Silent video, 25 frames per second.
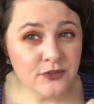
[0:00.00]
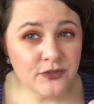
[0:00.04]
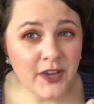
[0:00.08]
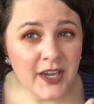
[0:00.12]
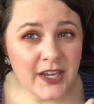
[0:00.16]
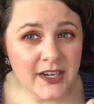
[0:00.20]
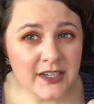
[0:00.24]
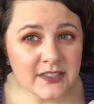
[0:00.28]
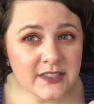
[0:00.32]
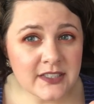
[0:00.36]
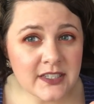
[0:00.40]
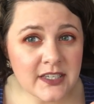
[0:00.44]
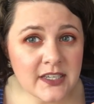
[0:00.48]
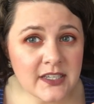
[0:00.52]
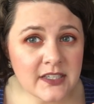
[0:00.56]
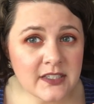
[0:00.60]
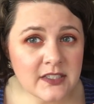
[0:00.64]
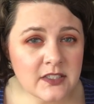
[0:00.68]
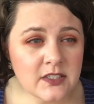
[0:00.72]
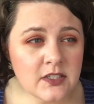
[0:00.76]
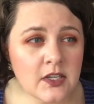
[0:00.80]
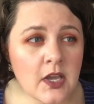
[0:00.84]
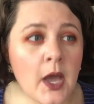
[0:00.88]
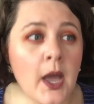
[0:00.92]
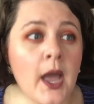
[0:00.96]

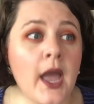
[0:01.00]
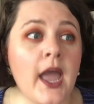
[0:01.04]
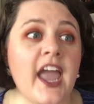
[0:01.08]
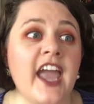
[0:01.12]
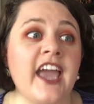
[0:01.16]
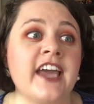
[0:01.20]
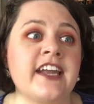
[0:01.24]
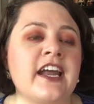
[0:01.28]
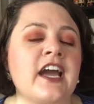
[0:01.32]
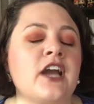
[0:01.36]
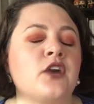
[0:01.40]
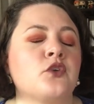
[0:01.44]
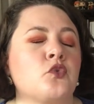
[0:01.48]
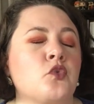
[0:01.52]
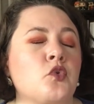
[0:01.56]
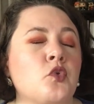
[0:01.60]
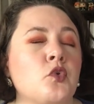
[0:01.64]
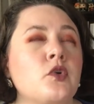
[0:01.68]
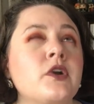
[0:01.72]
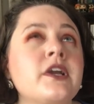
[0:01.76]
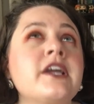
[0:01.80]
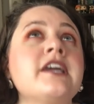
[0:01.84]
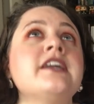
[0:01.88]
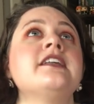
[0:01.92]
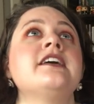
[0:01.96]
fantasies and I
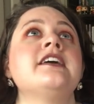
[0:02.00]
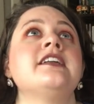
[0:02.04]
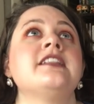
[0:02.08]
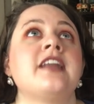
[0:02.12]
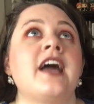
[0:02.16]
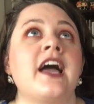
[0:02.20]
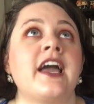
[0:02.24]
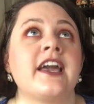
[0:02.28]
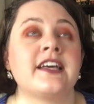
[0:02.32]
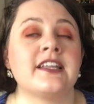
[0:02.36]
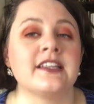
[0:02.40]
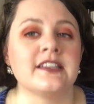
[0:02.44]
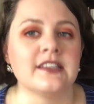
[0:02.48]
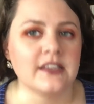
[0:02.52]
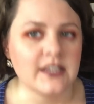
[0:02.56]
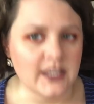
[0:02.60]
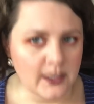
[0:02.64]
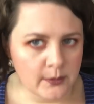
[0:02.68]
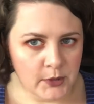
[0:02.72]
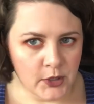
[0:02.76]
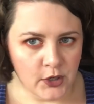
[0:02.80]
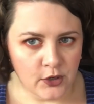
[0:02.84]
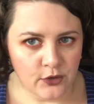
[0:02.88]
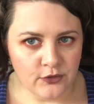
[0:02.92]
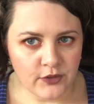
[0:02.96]
really like
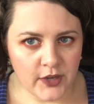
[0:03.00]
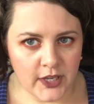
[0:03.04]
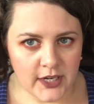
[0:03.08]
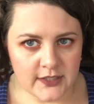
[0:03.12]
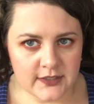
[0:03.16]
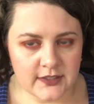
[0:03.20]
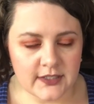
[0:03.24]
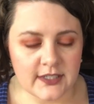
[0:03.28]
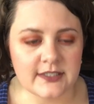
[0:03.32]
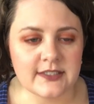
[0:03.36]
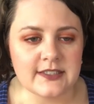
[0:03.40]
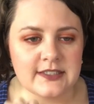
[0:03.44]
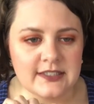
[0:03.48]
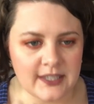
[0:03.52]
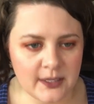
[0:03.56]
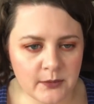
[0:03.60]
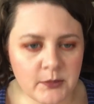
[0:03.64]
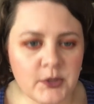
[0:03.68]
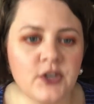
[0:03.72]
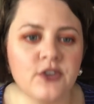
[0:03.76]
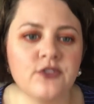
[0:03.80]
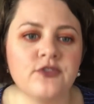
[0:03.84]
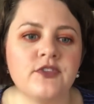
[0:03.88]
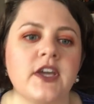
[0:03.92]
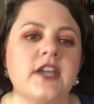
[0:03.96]
liminal fantasies.
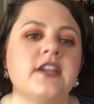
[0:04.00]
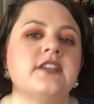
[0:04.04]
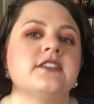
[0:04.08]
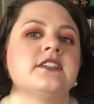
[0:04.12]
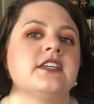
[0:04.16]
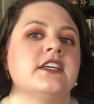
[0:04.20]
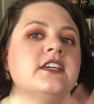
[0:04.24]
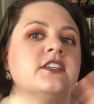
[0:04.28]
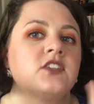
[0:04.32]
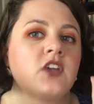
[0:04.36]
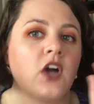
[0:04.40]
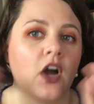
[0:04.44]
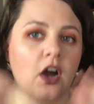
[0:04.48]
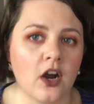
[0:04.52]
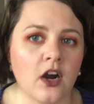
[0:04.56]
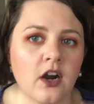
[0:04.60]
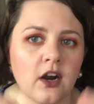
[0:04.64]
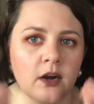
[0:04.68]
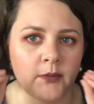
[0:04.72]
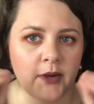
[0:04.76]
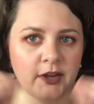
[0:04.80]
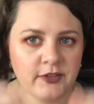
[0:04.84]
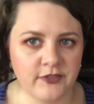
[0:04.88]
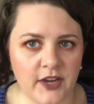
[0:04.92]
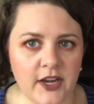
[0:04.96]
Liminal fantasies
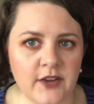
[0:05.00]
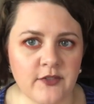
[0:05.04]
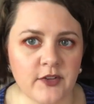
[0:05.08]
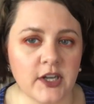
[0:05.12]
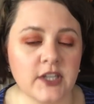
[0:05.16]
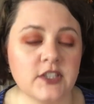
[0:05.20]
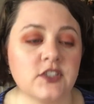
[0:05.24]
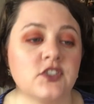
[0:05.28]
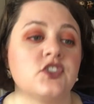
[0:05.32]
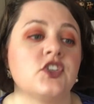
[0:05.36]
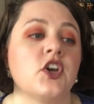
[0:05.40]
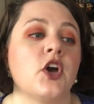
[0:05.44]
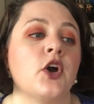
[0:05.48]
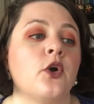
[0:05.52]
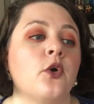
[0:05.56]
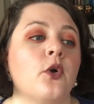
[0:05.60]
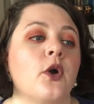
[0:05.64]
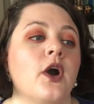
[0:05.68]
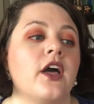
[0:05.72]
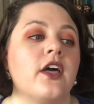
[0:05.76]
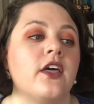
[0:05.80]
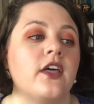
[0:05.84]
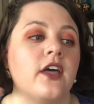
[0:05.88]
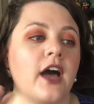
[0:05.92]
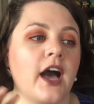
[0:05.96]
are my favorite.
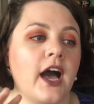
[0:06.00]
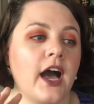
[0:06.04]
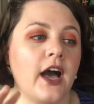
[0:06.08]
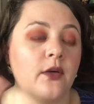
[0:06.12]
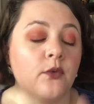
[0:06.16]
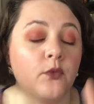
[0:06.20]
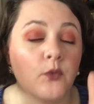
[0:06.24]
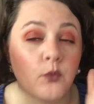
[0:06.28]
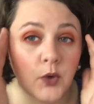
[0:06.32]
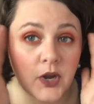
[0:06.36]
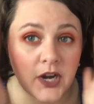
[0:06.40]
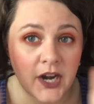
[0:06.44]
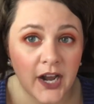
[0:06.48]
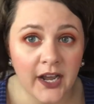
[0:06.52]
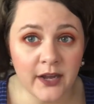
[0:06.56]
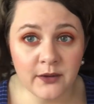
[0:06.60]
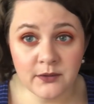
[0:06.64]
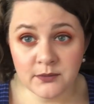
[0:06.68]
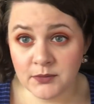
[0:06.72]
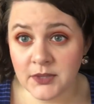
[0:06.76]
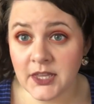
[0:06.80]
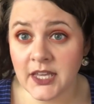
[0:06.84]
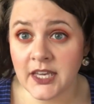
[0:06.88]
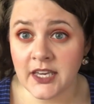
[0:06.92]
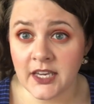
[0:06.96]
So when
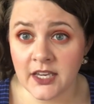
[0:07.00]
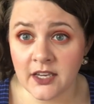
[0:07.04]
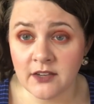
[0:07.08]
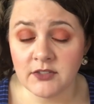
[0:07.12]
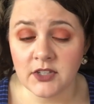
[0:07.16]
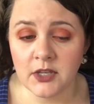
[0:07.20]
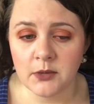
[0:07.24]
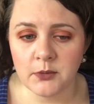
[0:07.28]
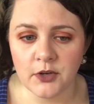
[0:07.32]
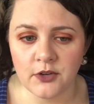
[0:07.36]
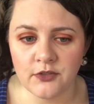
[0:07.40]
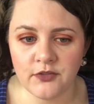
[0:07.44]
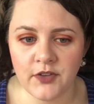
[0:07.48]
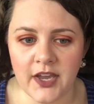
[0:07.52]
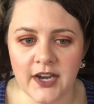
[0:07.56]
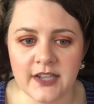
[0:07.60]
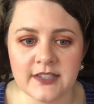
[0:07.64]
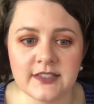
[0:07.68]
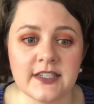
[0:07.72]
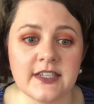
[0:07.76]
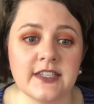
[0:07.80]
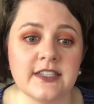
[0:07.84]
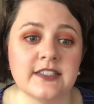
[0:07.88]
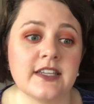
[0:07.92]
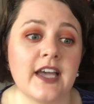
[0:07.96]
I'm thinking of liminal
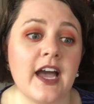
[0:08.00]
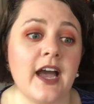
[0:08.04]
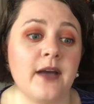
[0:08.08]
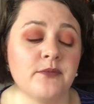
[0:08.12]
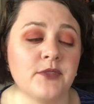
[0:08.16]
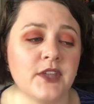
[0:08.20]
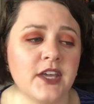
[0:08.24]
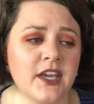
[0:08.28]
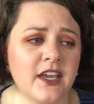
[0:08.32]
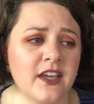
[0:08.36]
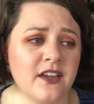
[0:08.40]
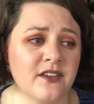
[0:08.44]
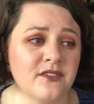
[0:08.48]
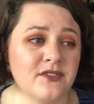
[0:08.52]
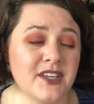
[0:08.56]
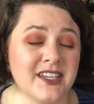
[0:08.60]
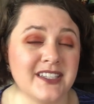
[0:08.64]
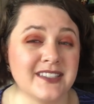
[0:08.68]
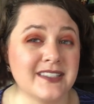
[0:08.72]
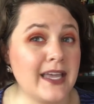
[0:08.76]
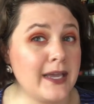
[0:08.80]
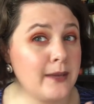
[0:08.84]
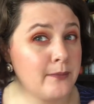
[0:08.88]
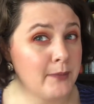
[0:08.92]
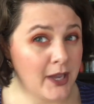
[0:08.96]
fantasies, I'm thinking of
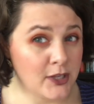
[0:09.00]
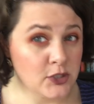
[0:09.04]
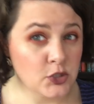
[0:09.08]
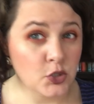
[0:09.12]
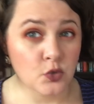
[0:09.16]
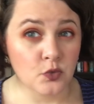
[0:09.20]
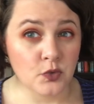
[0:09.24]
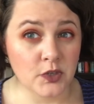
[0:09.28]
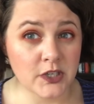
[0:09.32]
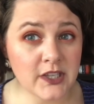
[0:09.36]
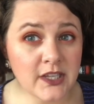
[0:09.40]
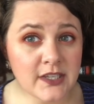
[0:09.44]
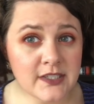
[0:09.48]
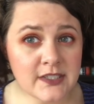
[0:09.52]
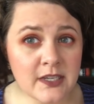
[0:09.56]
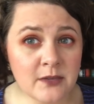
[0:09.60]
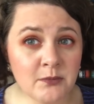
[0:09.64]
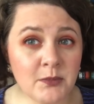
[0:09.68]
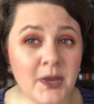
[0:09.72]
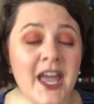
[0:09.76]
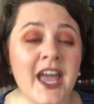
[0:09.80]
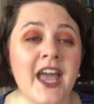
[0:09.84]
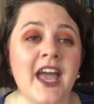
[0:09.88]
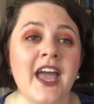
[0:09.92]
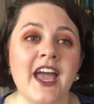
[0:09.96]
things like magical
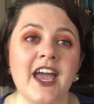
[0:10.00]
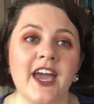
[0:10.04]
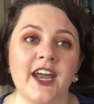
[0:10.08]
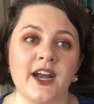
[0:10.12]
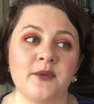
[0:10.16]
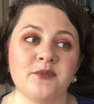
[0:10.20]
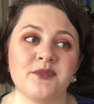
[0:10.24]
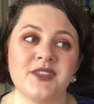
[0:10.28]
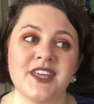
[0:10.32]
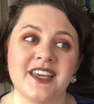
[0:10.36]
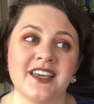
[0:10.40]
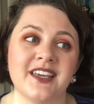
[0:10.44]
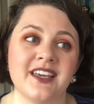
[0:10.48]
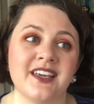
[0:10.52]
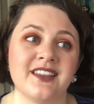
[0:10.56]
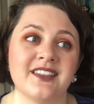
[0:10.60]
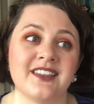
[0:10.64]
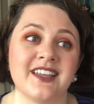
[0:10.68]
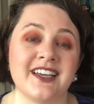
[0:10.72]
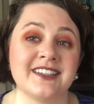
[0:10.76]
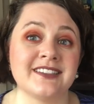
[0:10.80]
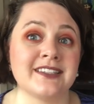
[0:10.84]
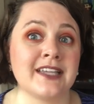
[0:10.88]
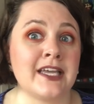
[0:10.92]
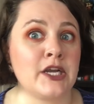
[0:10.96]
realism and I'm thinking
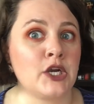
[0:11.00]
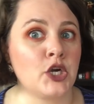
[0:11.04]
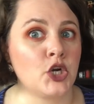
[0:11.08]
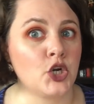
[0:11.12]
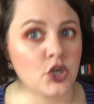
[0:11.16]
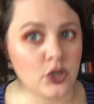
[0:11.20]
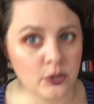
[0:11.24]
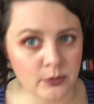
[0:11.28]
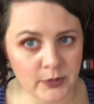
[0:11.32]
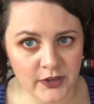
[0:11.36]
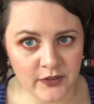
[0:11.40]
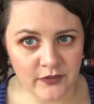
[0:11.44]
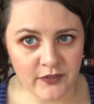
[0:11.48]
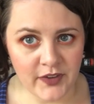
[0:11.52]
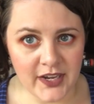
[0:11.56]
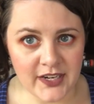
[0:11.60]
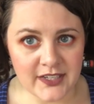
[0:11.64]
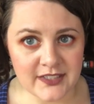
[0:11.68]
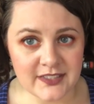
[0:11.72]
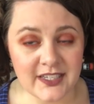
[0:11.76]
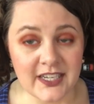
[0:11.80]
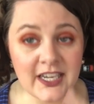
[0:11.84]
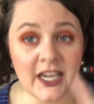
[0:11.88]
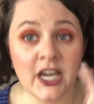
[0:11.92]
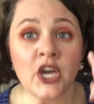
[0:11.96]
things like urban
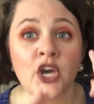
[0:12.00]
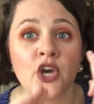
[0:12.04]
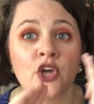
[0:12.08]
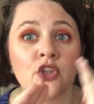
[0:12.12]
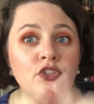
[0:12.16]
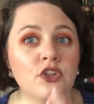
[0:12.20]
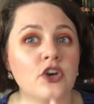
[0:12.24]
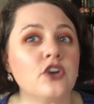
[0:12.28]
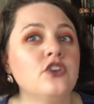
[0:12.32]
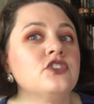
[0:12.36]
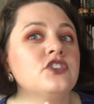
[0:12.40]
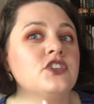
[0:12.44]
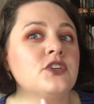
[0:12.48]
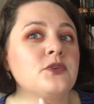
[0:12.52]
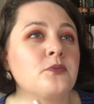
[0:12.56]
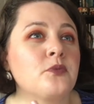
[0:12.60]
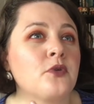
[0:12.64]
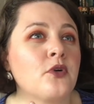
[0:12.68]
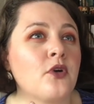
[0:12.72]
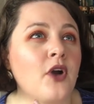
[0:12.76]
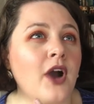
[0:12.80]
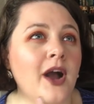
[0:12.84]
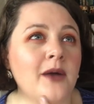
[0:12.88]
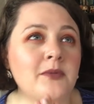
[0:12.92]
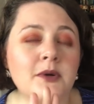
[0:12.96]
fantasy. Those are
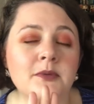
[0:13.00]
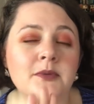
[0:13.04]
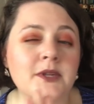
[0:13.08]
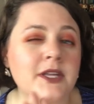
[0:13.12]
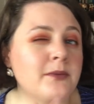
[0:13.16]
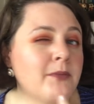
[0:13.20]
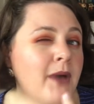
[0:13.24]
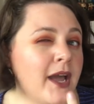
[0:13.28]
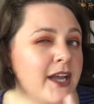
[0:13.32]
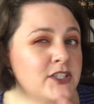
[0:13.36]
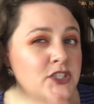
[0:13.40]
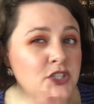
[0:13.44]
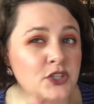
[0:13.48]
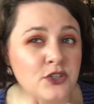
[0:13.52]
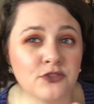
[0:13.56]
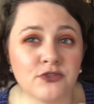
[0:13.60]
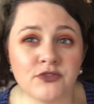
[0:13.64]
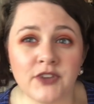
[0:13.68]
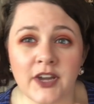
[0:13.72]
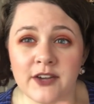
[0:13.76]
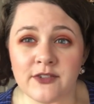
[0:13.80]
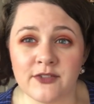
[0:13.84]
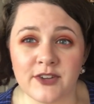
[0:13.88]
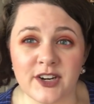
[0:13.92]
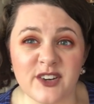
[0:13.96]
probably my two
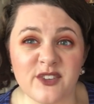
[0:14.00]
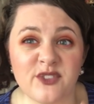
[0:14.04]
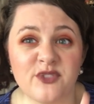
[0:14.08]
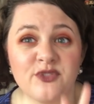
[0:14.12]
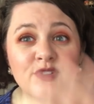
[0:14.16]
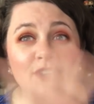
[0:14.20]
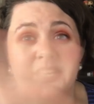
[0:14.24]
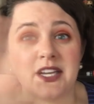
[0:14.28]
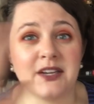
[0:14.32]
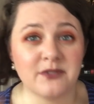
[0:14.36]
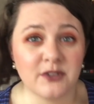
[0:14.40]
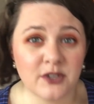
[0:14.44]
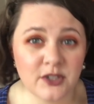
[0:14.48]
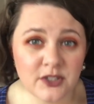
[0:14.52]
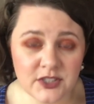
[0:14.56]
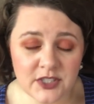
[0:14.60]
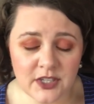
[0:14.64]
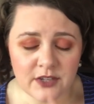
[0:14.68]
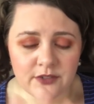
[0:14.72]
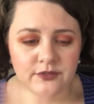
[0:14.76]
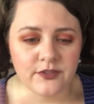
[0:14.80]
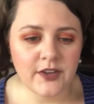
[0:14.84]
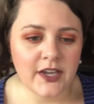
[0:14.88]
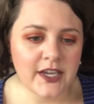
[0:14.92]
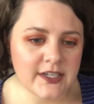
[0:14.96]
favorite flavors
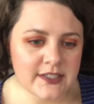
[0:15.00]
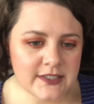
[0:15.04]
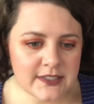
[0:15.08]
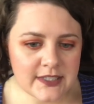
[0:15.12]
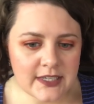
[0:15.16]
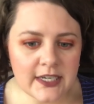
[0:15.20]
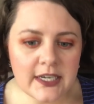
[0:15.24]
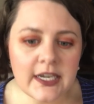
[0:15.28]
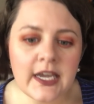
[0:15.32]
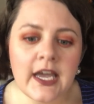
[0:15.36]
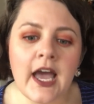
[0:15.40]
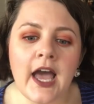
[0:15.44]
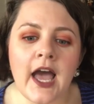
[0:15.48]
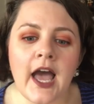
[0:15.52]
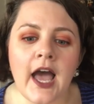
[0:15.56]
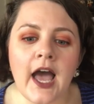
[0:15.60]
of fantasy.